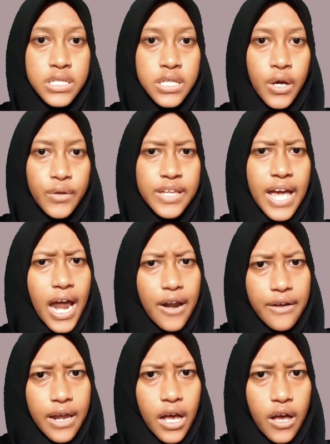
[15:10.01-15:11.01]
So the
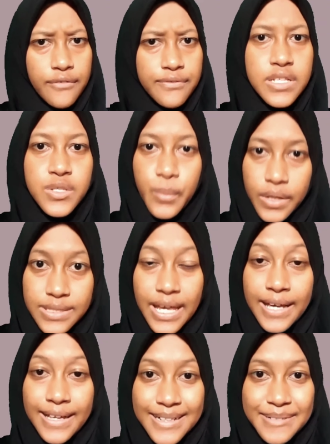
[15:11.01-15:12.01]
area of this
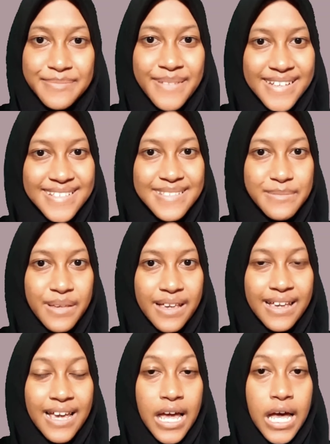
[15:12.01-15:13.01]
rectangle must
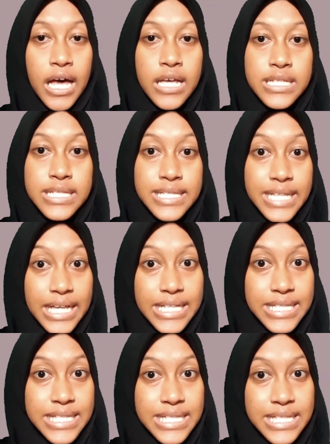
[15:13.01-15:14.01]
be
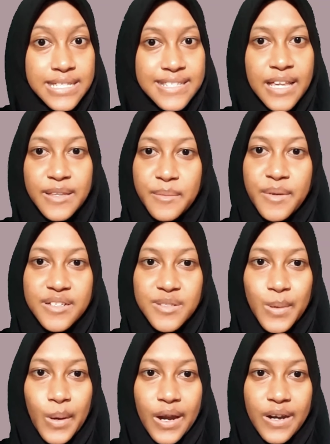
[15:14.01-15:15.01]
6 centimeters
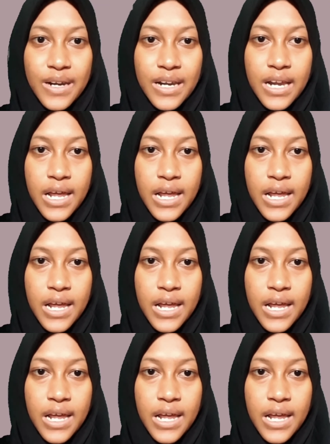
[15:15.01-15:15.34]
square.